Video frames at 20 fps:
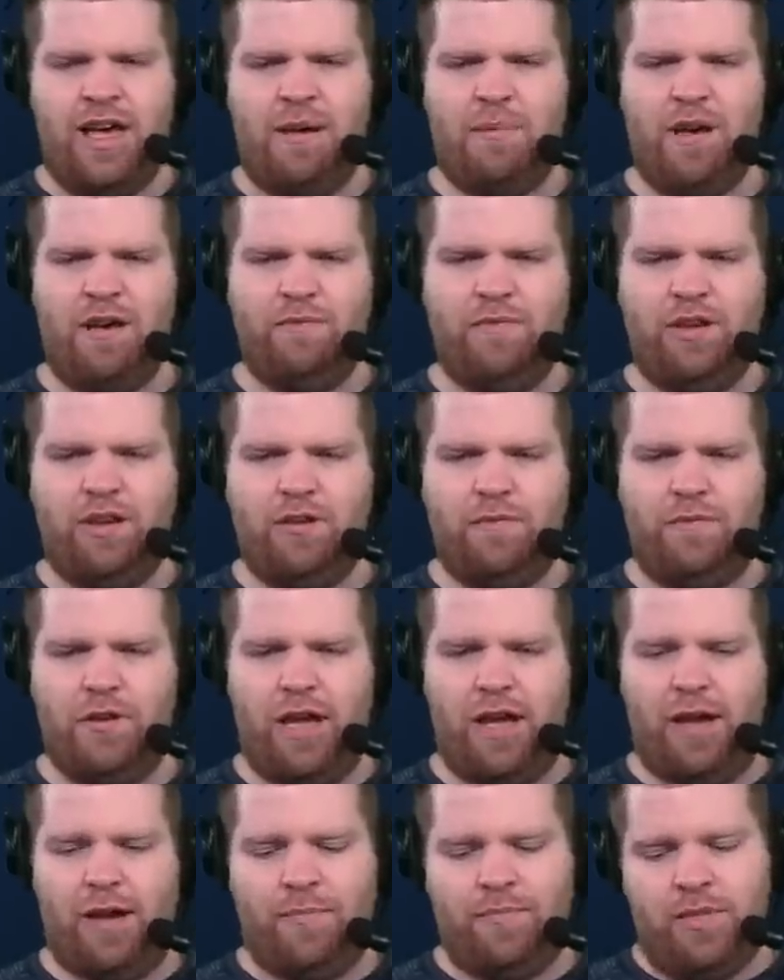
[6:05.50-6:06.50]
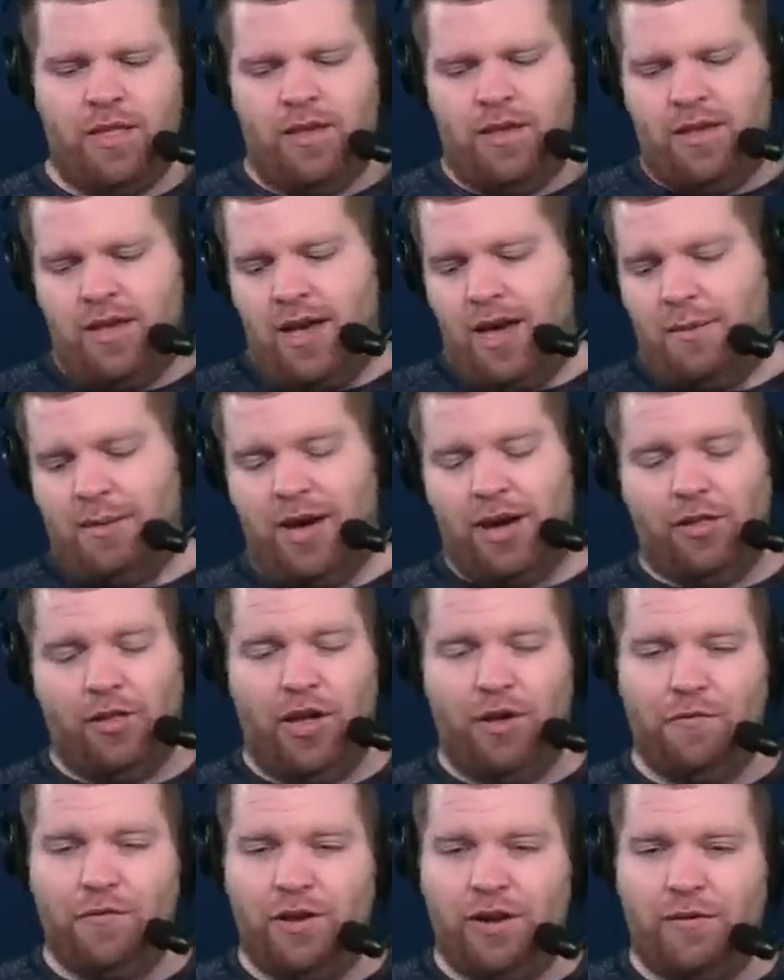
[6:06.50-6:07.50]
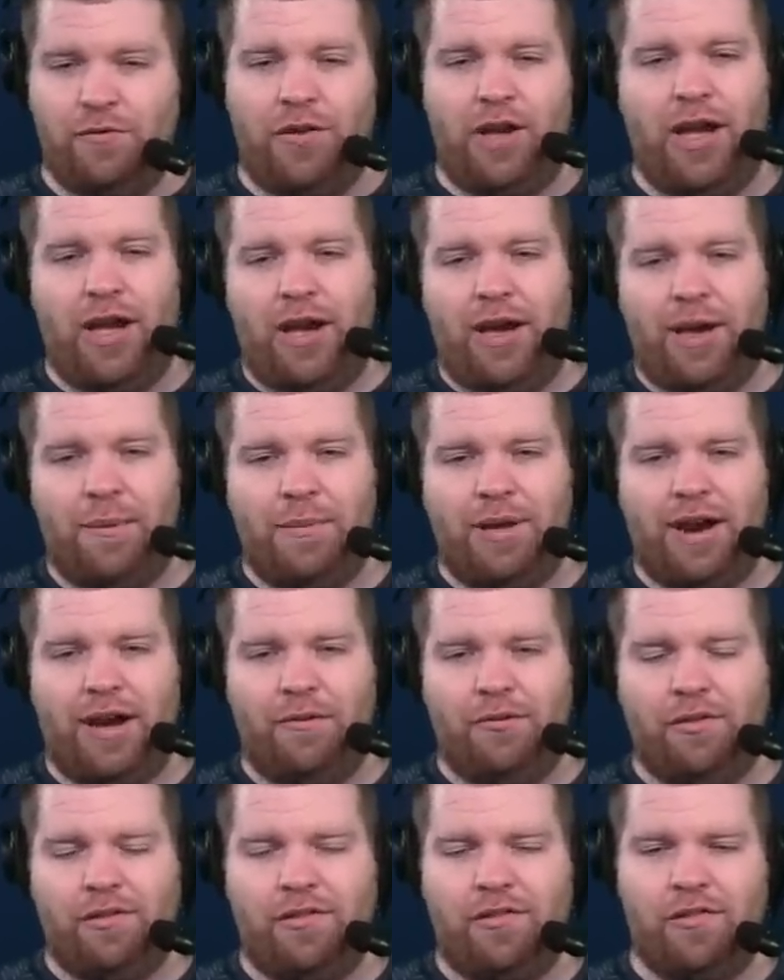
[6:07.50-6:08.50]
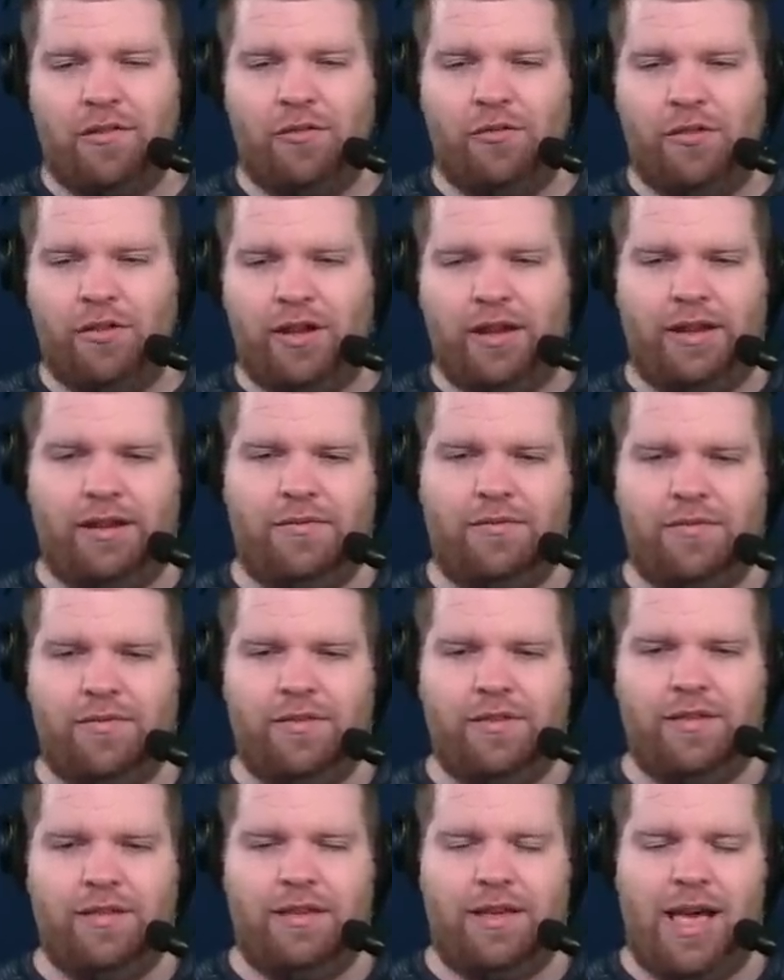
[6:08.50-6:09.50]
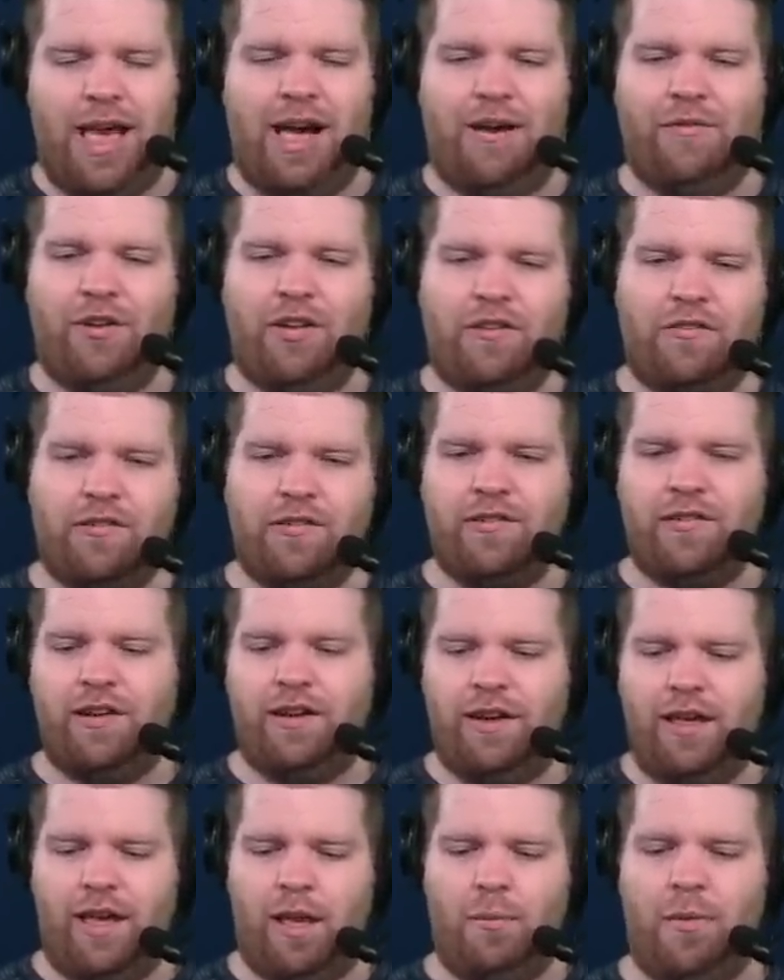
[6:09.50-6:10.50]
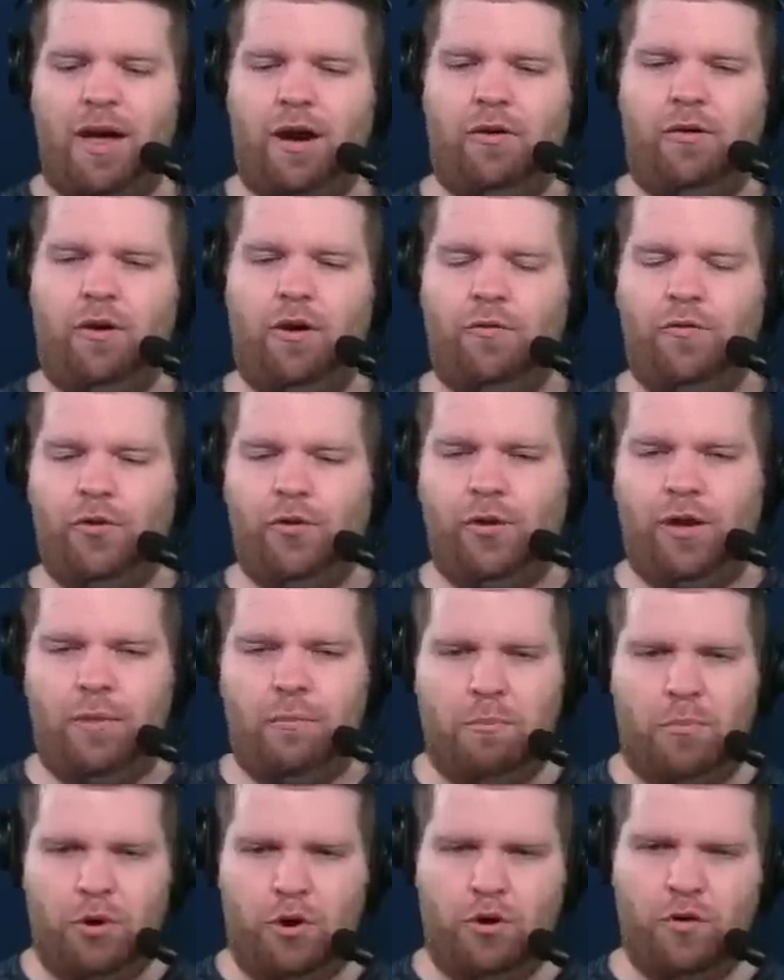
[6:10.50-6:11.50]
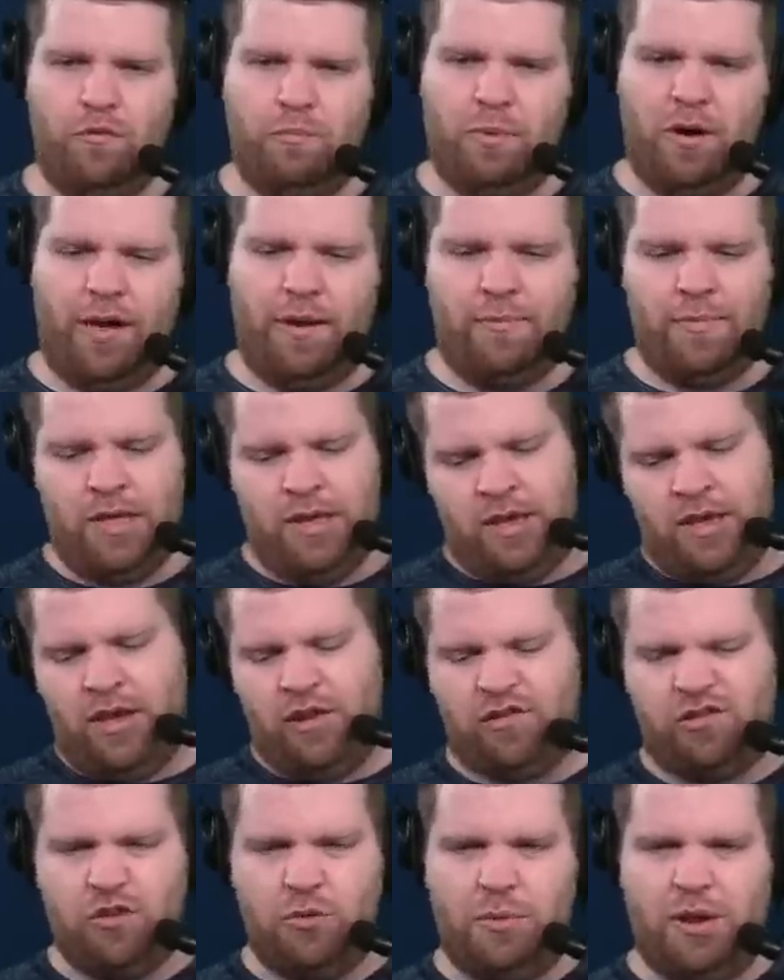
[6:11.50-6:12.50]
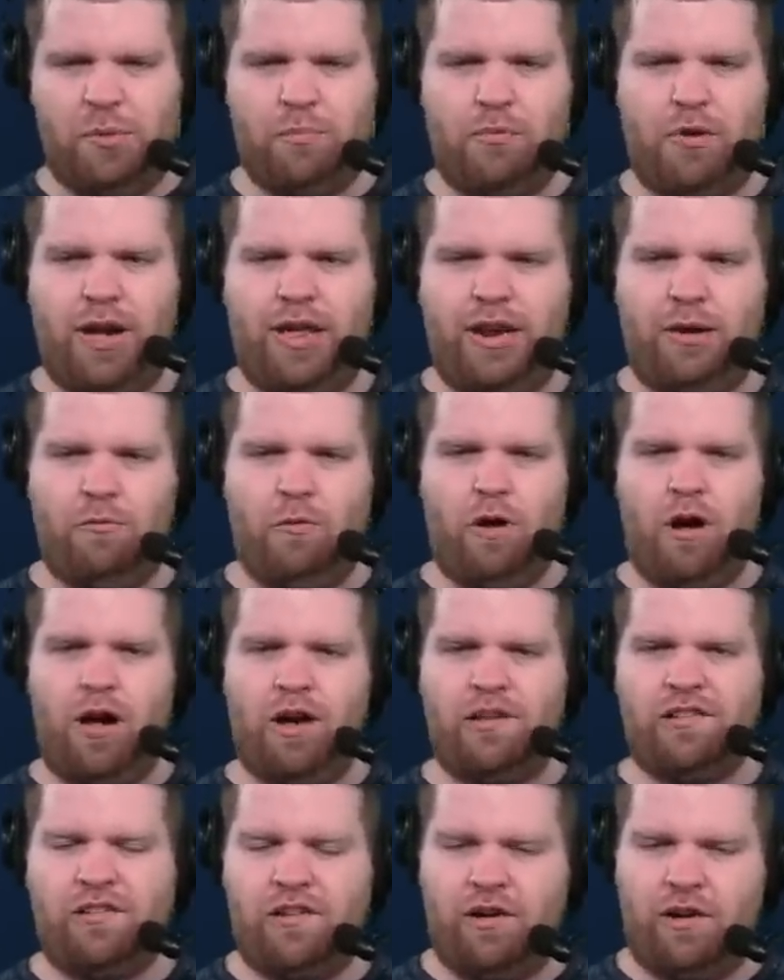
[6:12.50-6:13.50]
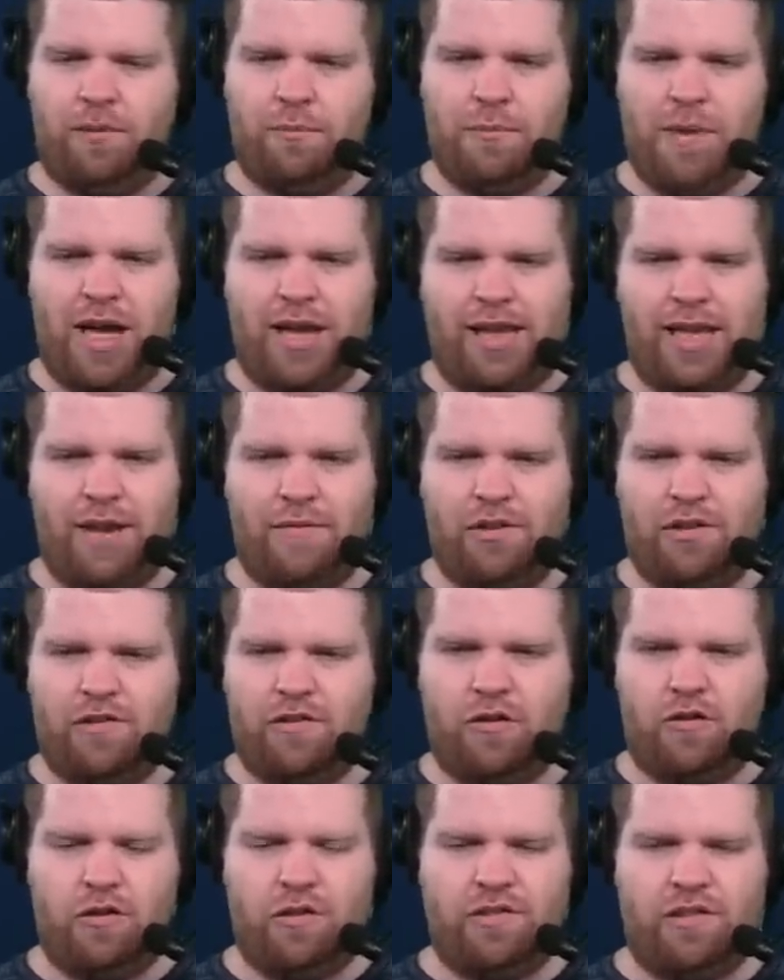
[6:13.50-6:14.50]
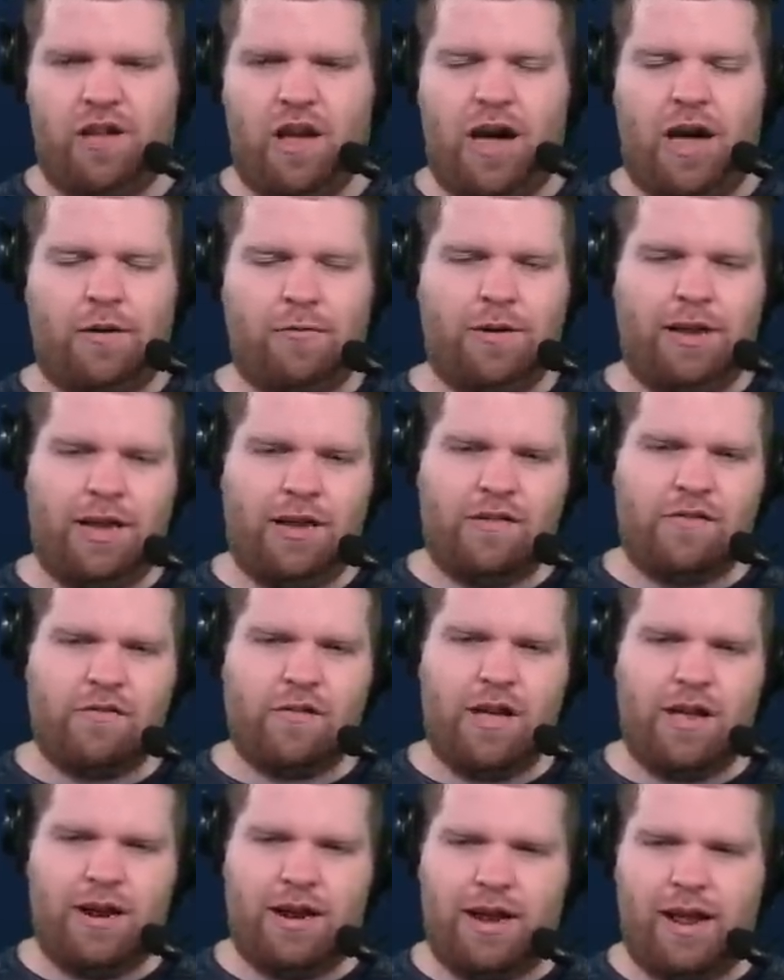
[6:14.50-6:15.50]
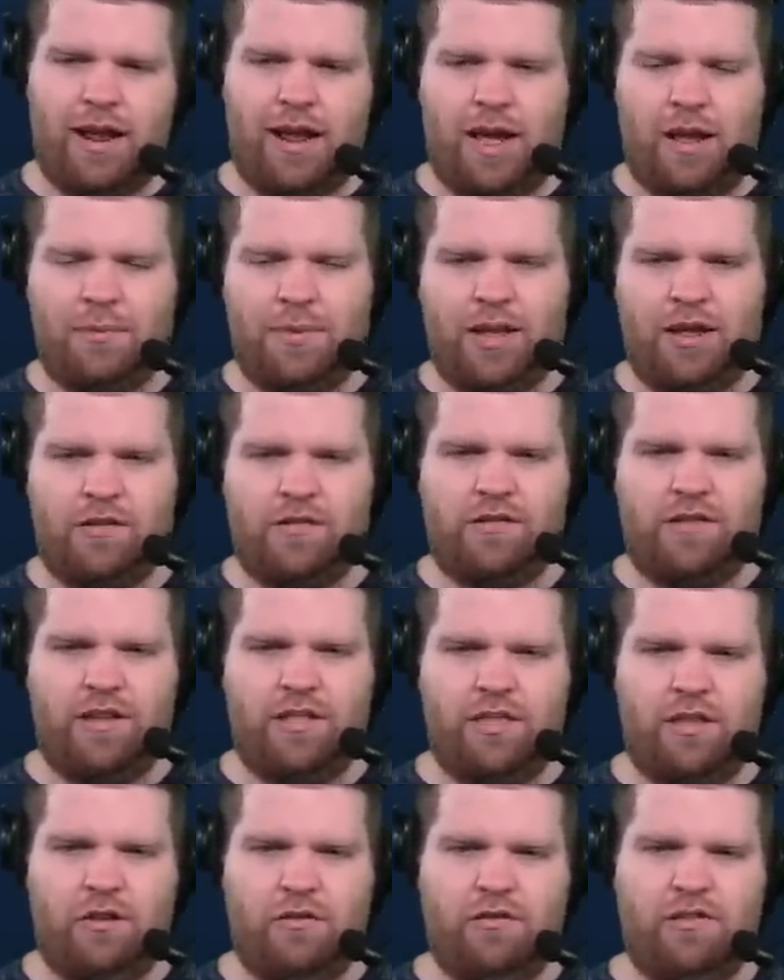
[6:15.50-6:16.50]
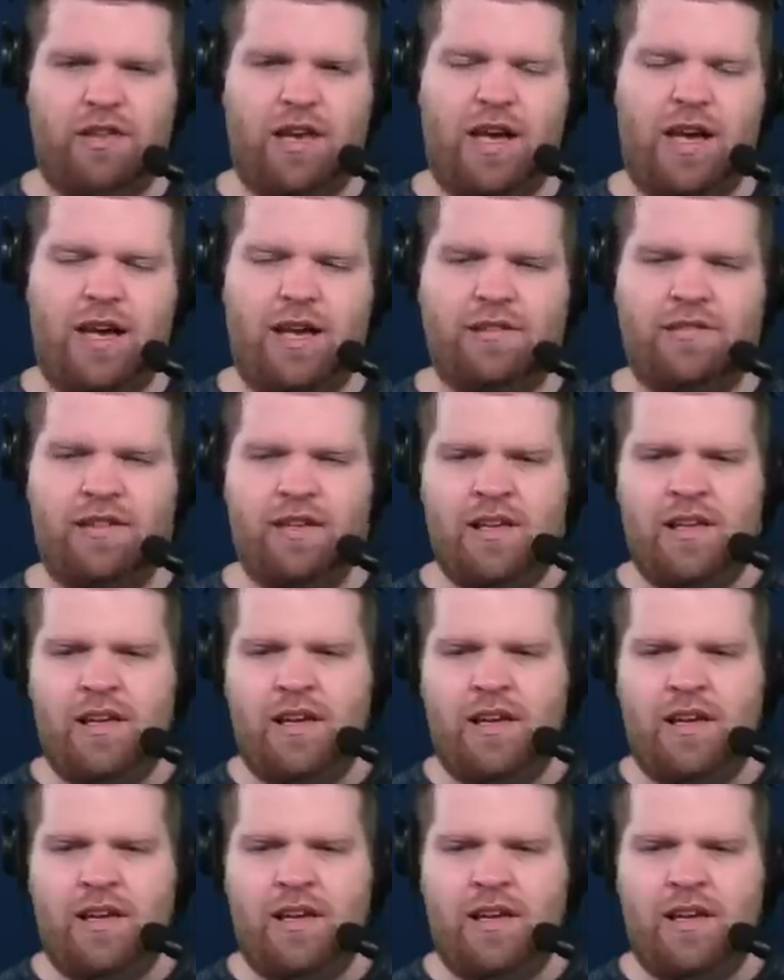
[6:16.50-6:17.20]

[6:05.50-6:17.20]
How about Vita Vea? I mean, I love Vita Vea. I mean, I would certainly have interest in him. I don't know if he'll get moved, but assuming Brady walks, could Mike Evans or Chris Godwin get traded? I'd be interested in those guys.